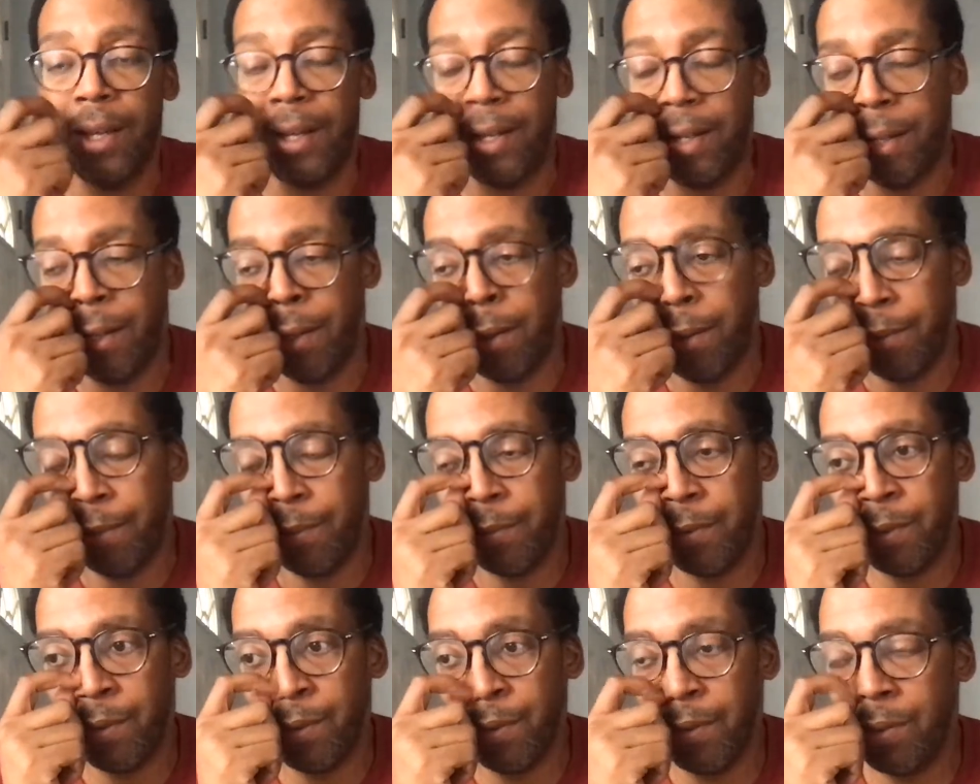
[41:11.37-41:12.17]

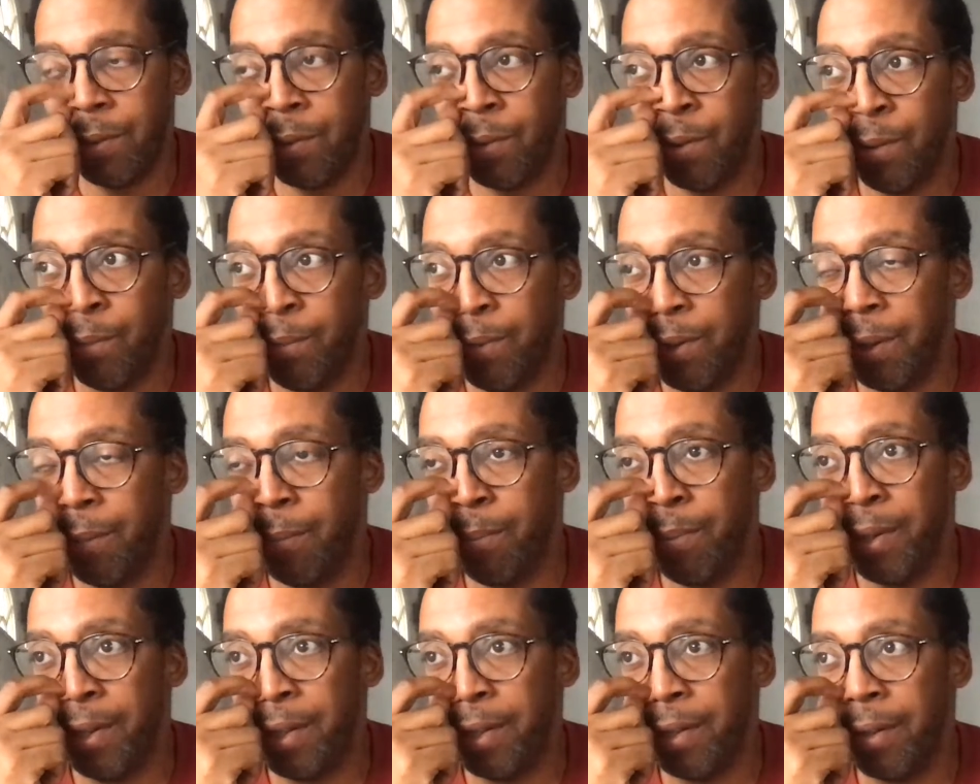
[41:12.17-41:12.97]
So this is going to be
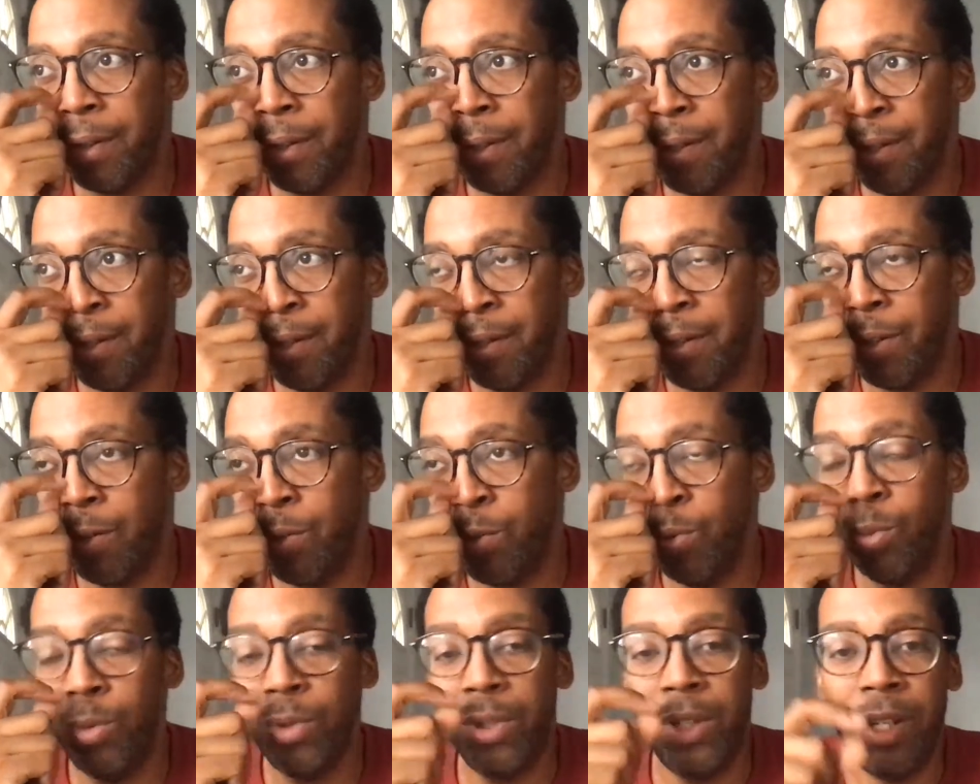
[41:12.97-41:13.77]
the
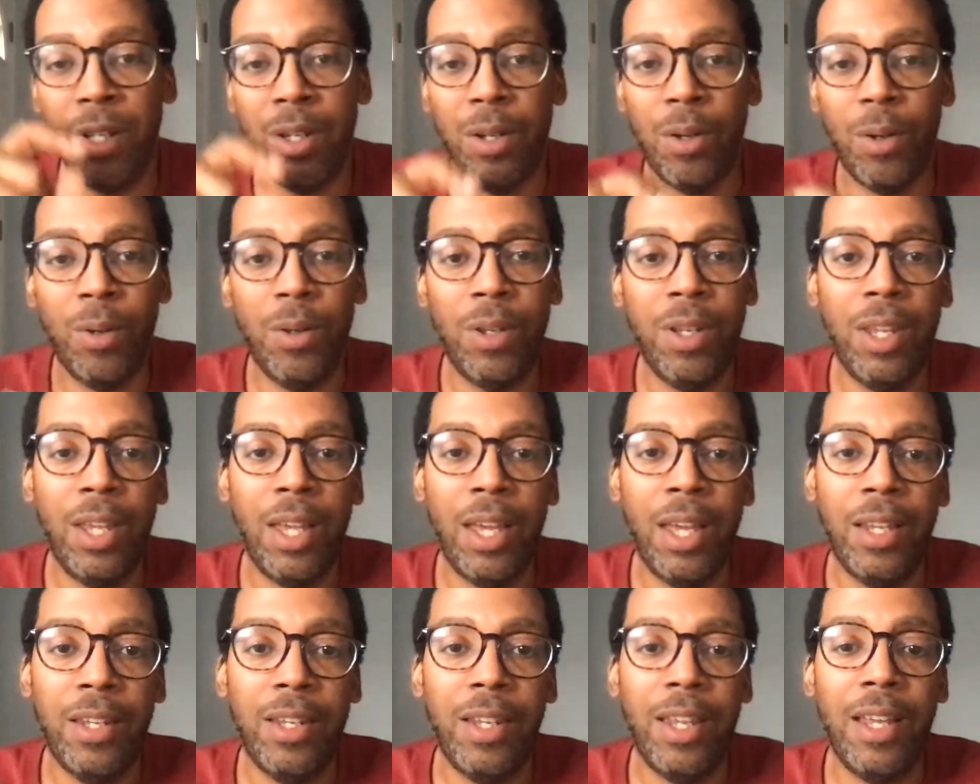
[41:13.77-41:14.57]
new deal that
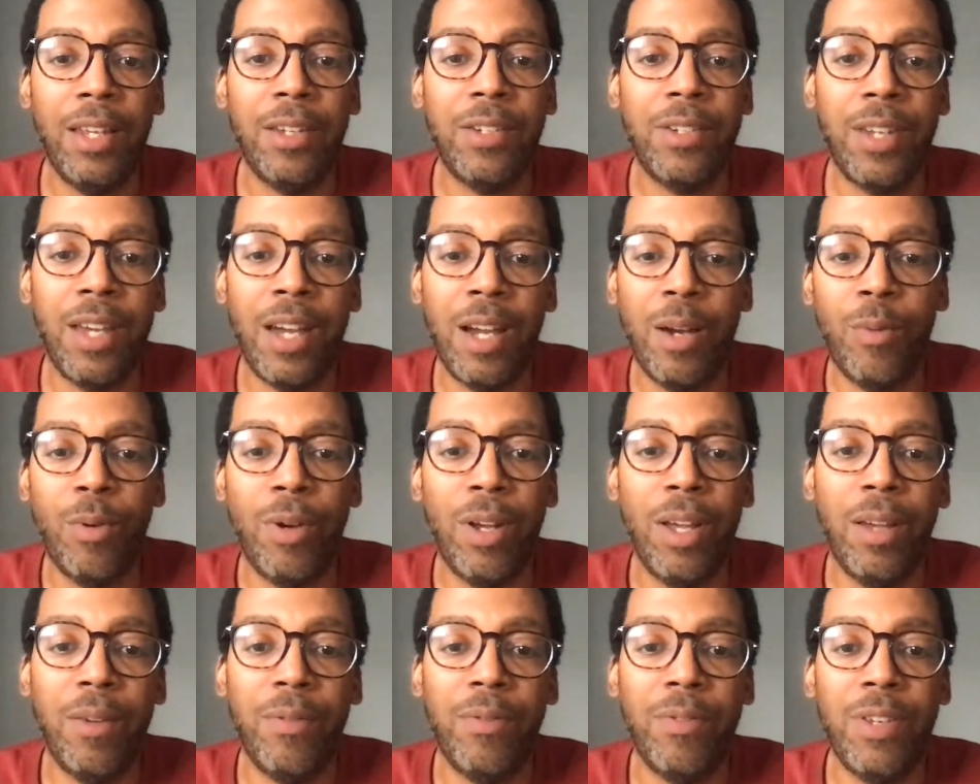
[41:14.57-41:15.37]
at that time
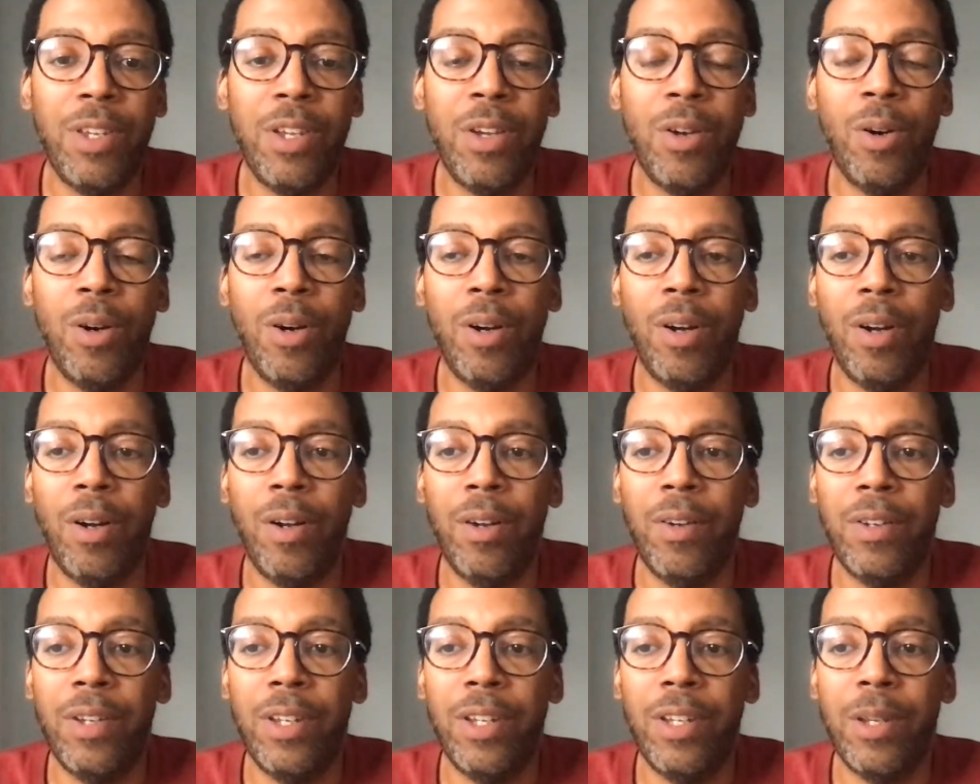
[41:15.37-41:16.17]
with
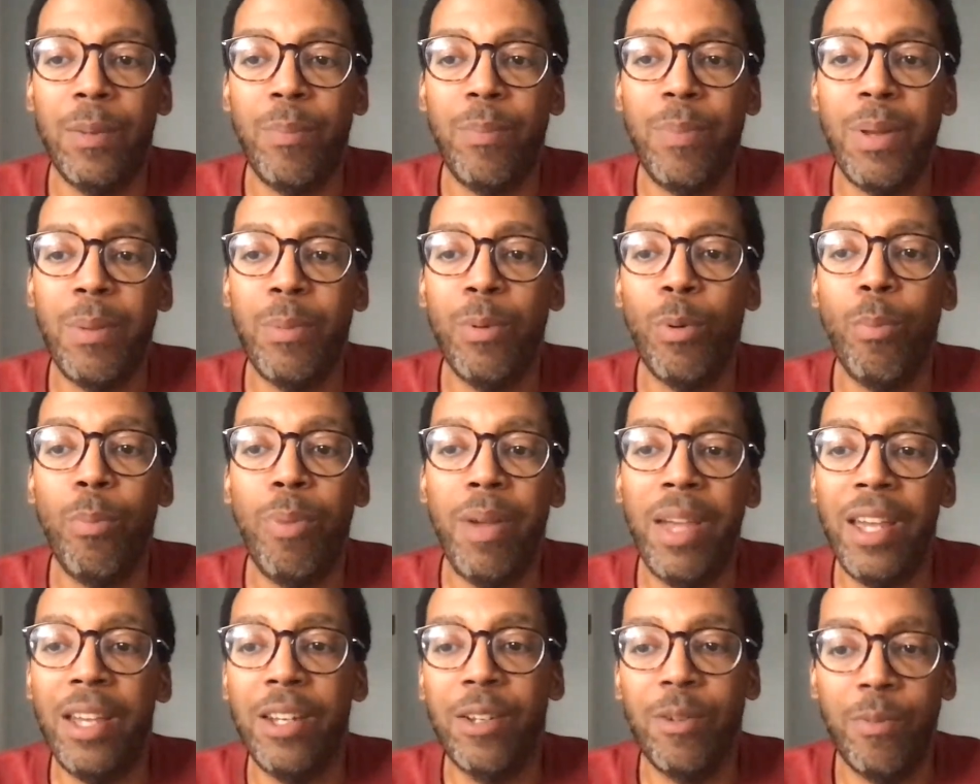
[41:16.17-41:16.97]
FDR that the people
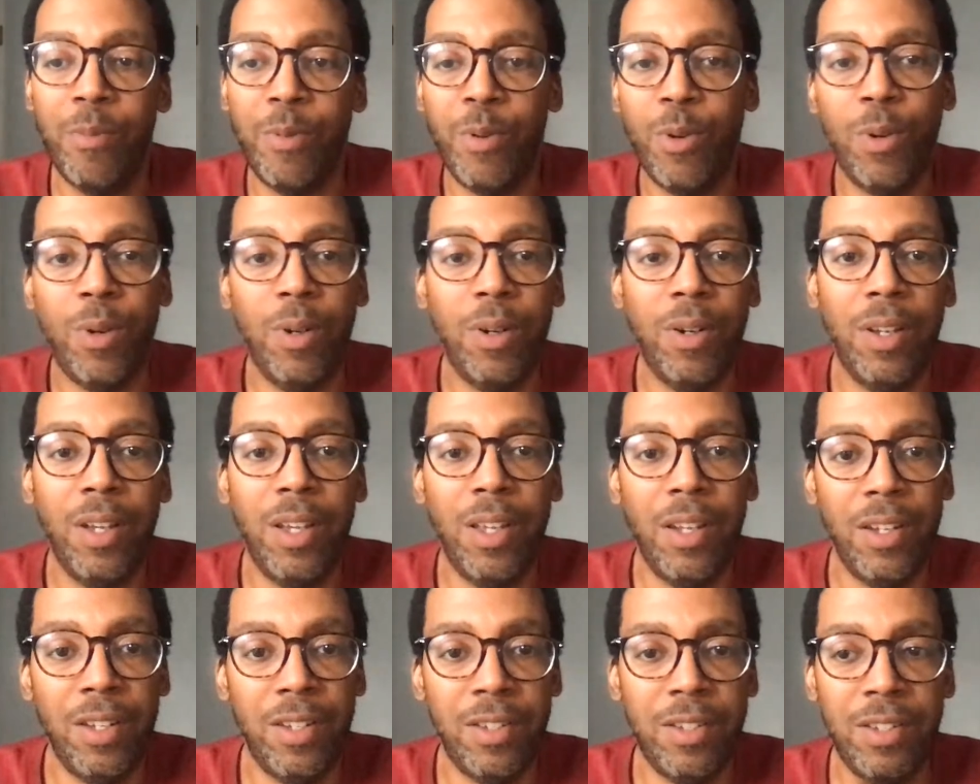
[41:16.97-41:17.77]
begged them for.
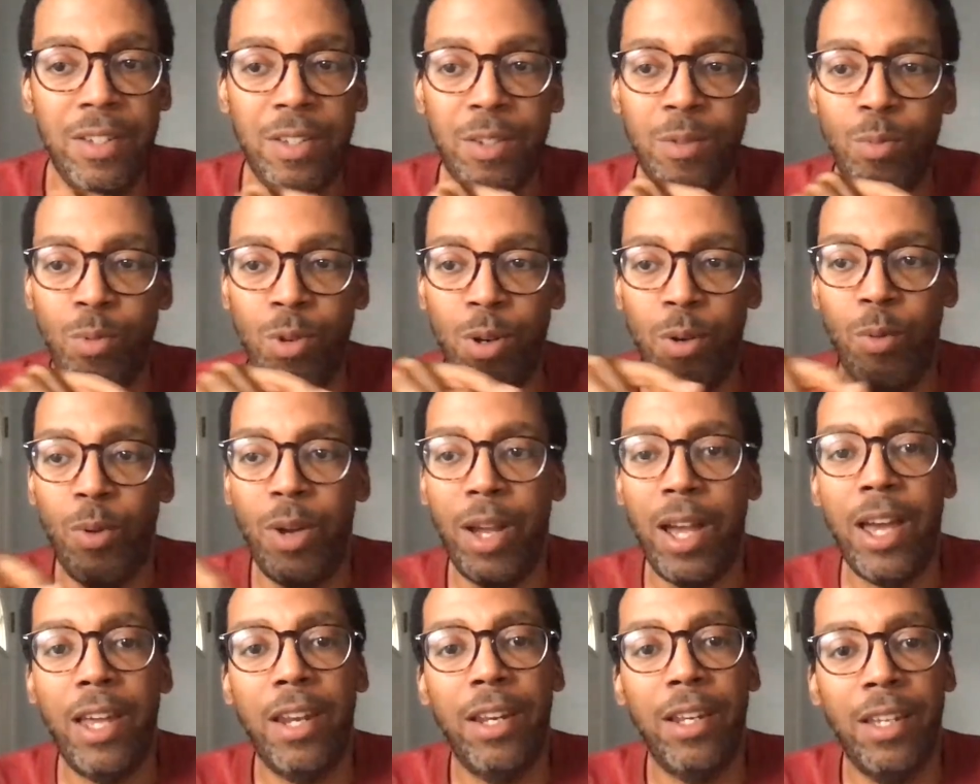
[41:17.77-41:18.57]
And this is where we're
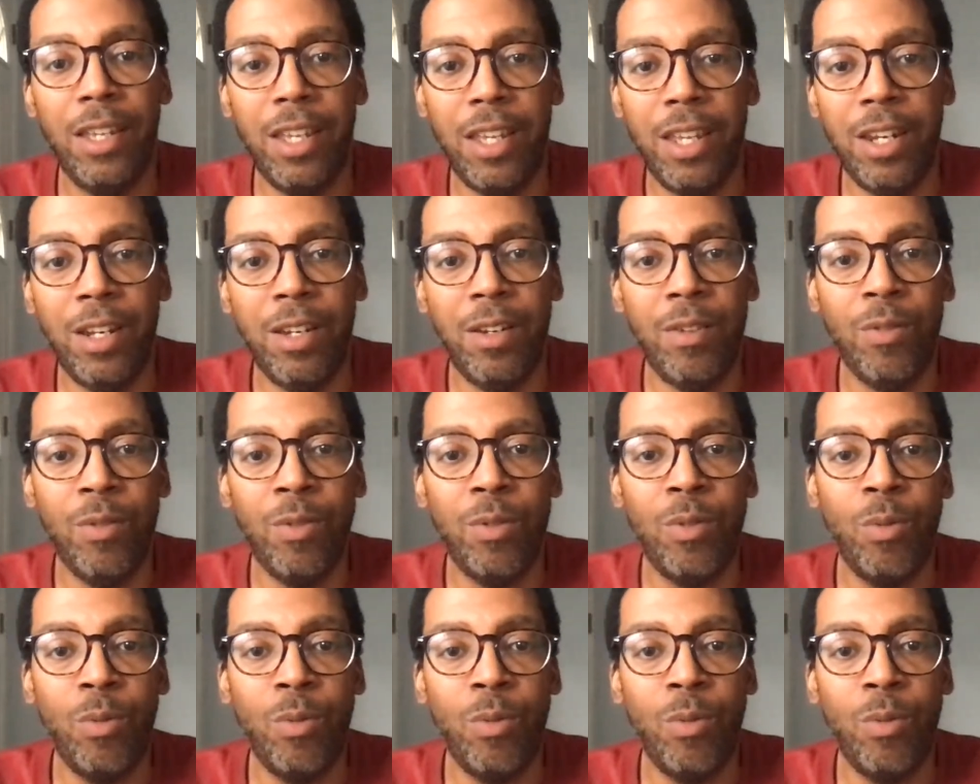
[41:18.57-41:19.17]
at again.